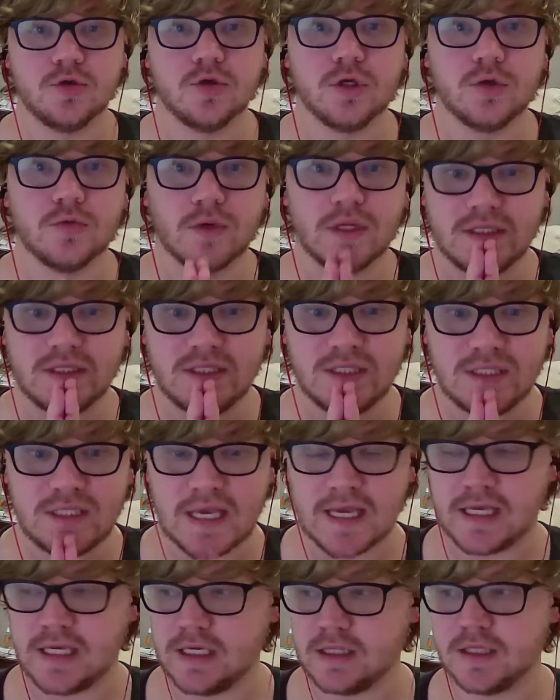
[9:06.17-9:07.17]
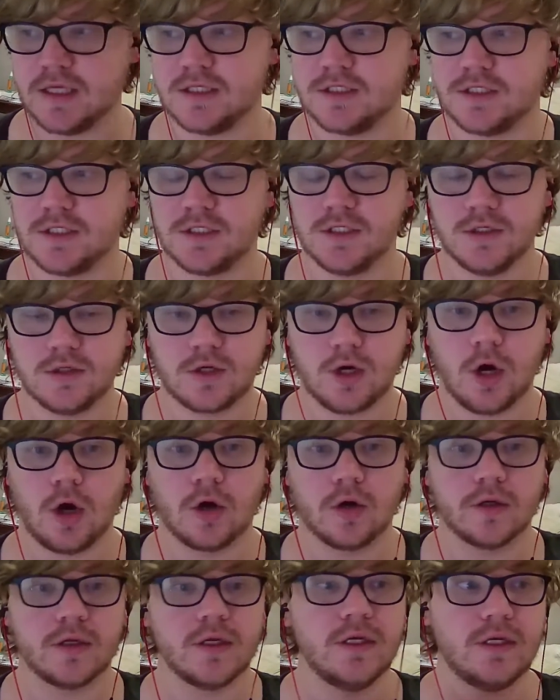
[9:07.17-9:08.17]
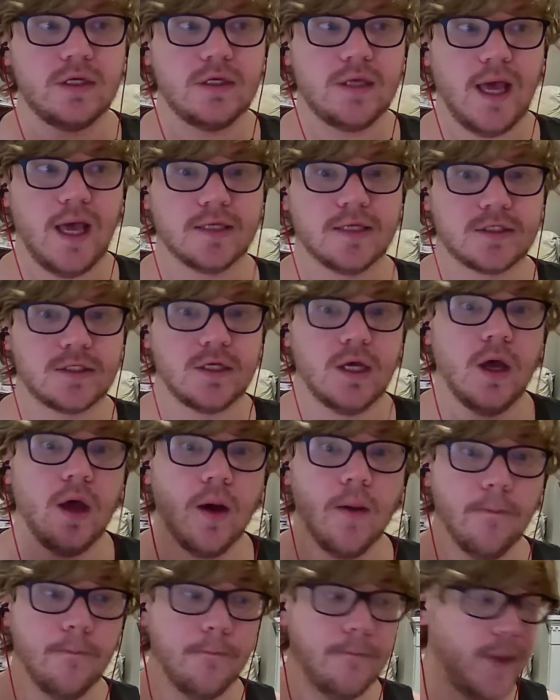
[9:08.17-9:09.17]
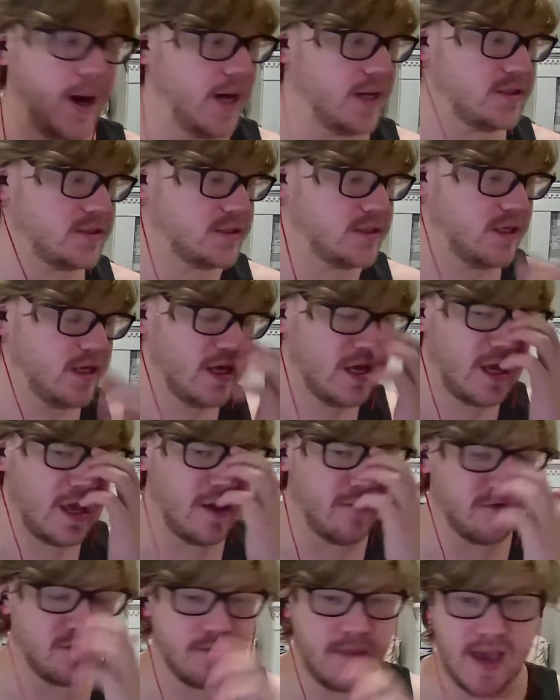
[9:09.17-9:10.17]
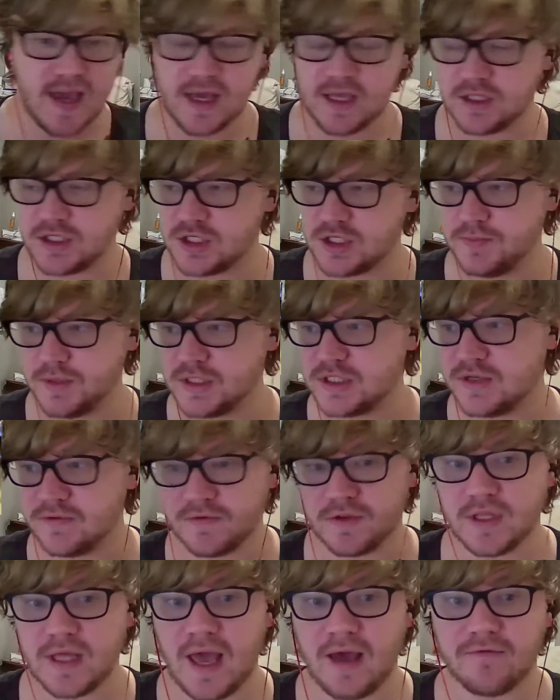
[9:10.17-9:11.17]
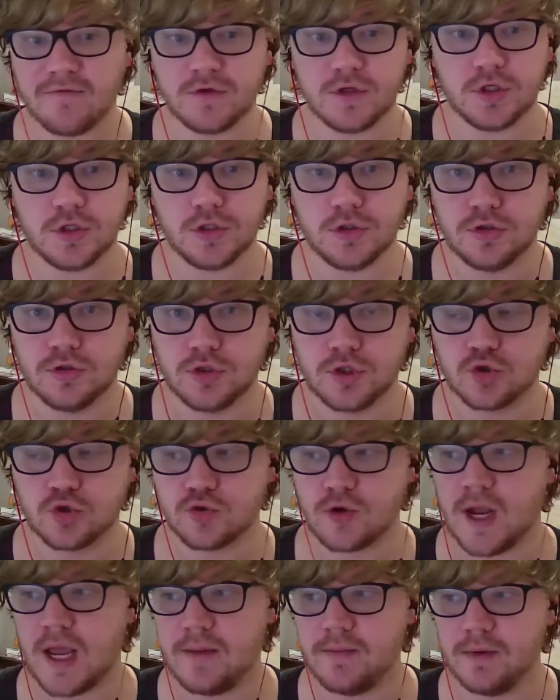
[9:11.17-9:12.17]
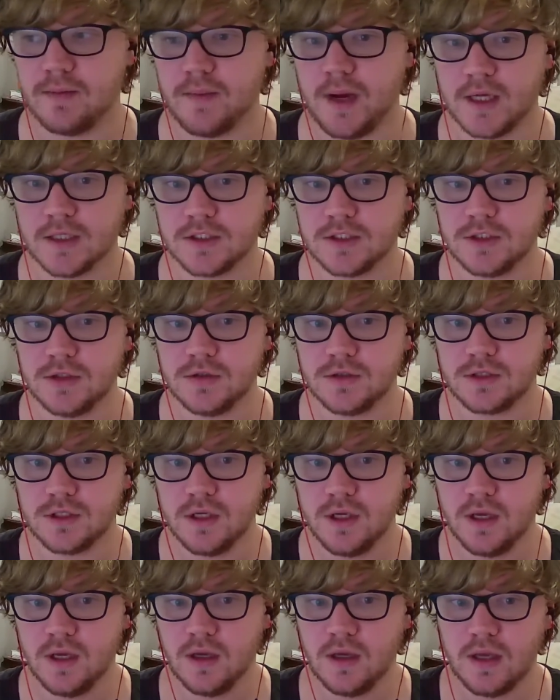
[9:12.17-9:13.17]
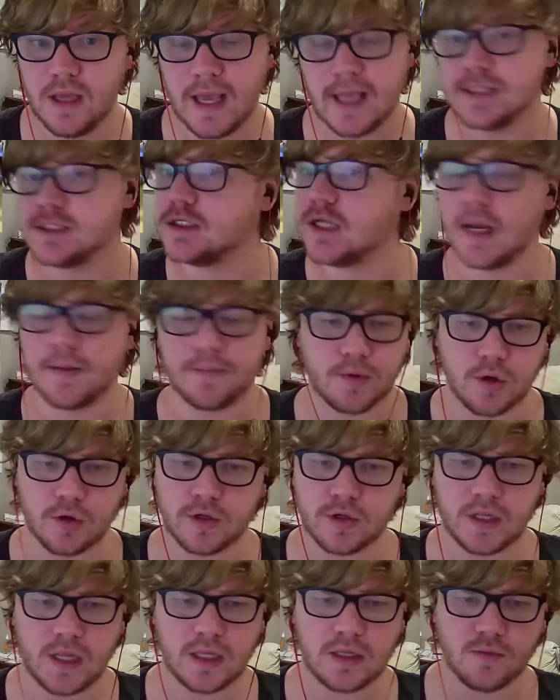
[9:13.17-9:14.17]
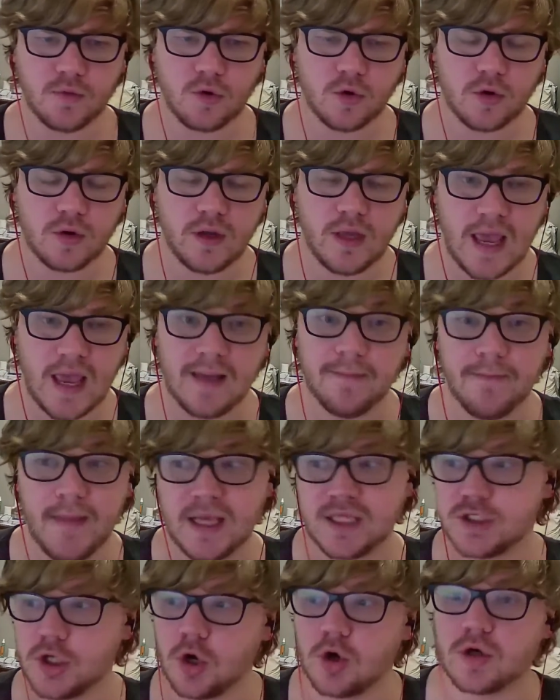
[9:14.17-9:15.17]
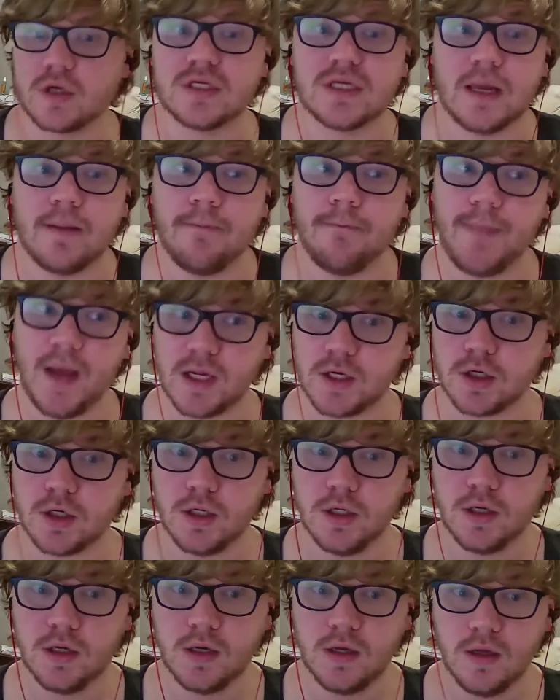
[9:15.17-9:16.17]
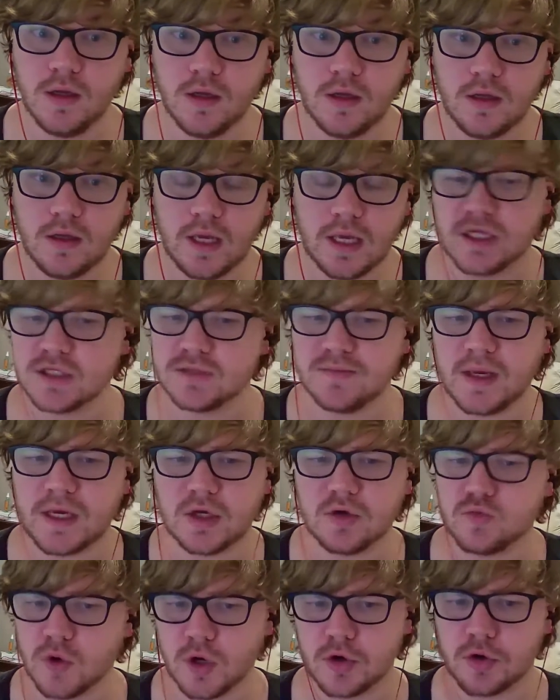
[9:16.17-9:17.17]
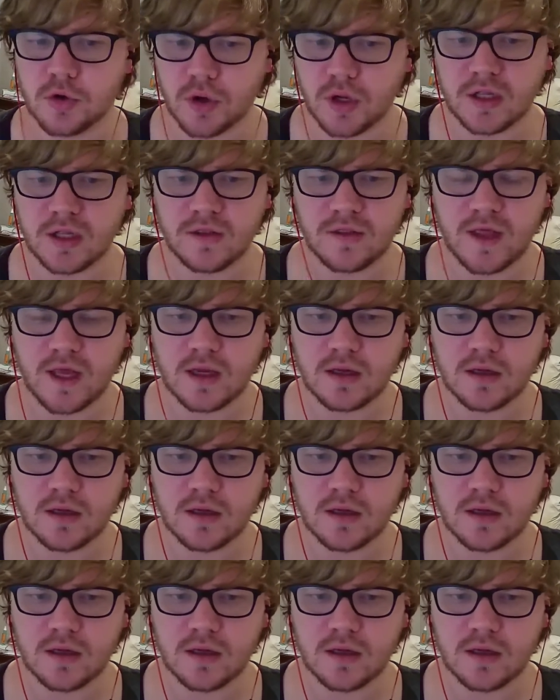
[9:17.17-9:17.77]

ridiculous card? Yes. But if you make it specifically having to use Triamid monsters, it's not broken anymore. It makes Archetype better. It doesn't make it rogue or anything.